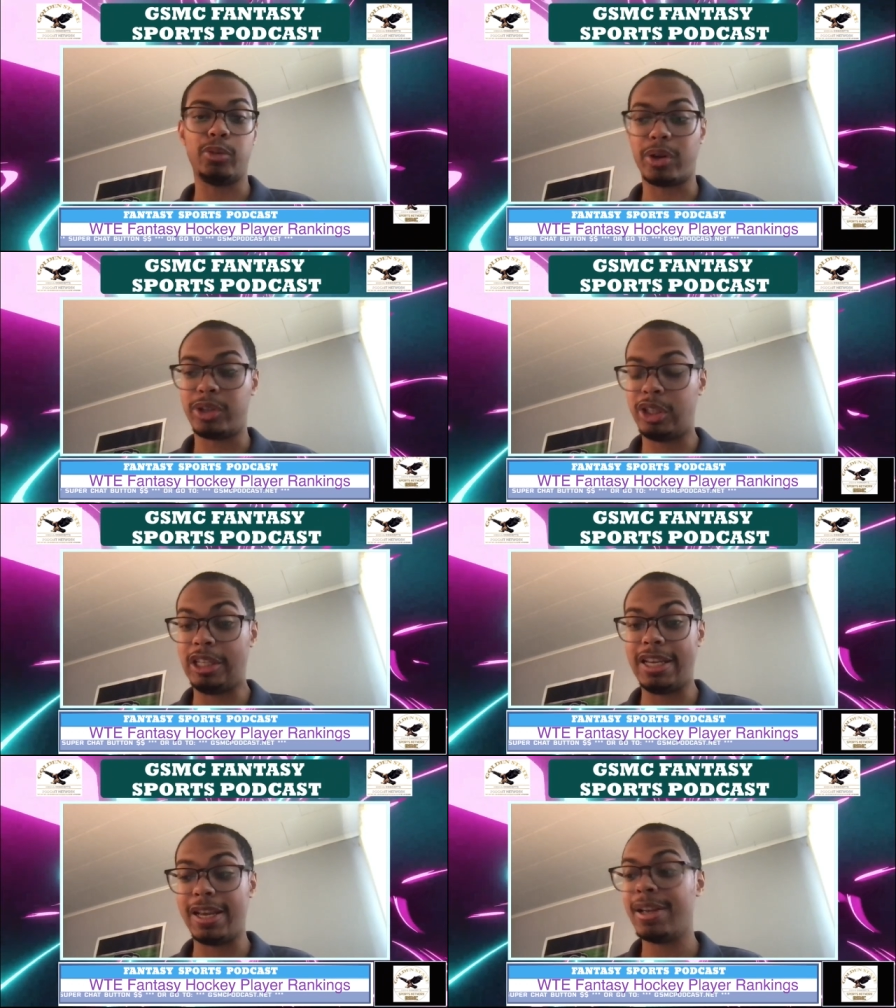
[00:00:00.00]
We are
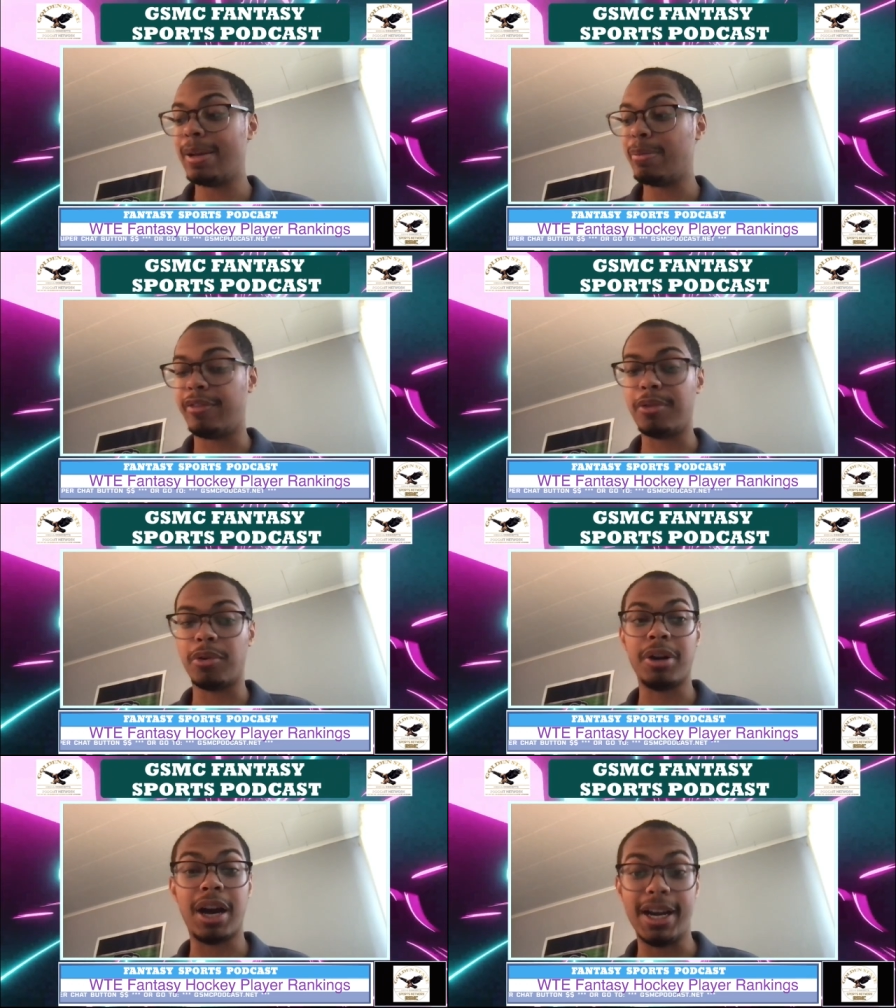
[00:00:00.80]
seeing it
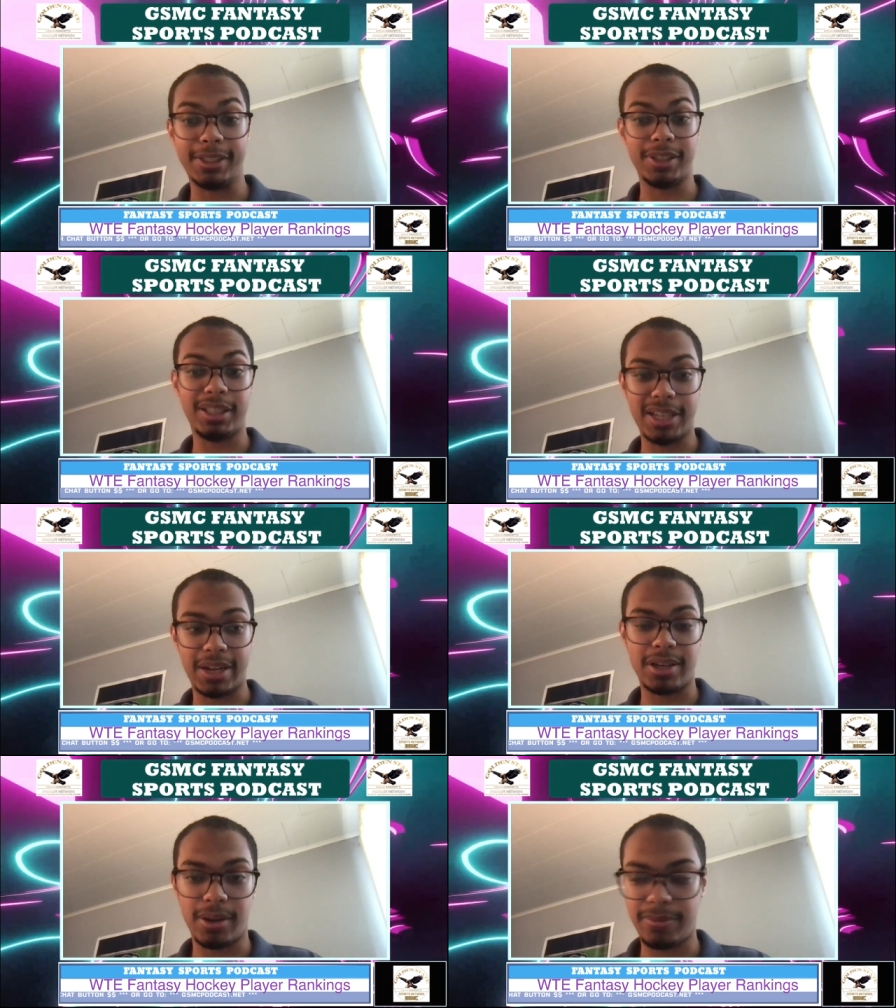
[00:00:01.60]
before our eyes in the
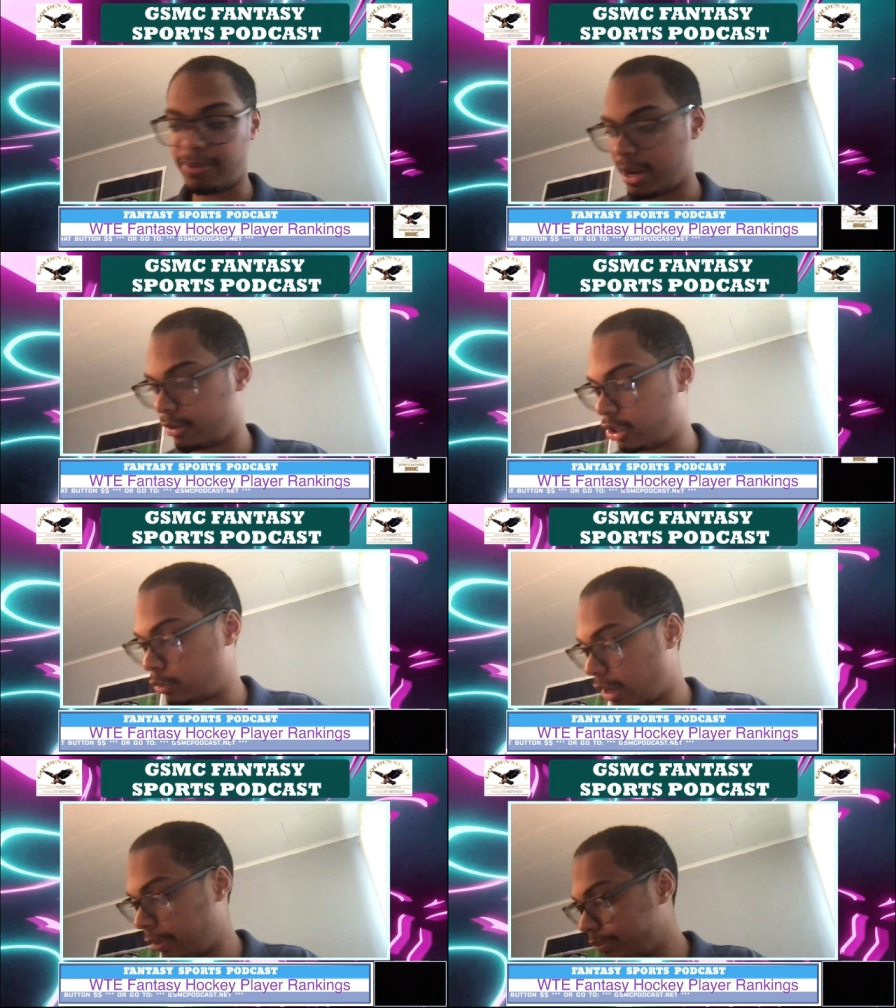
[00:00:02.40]
Stanley Cup finals as
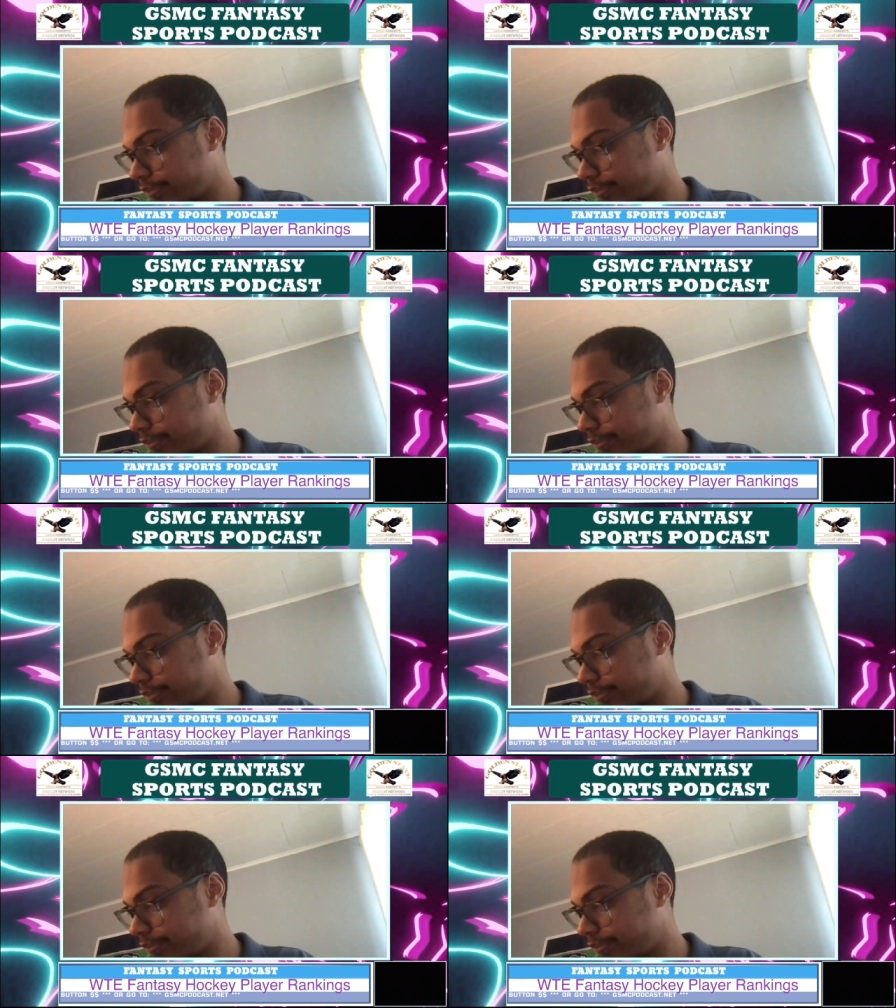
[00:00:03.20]
well.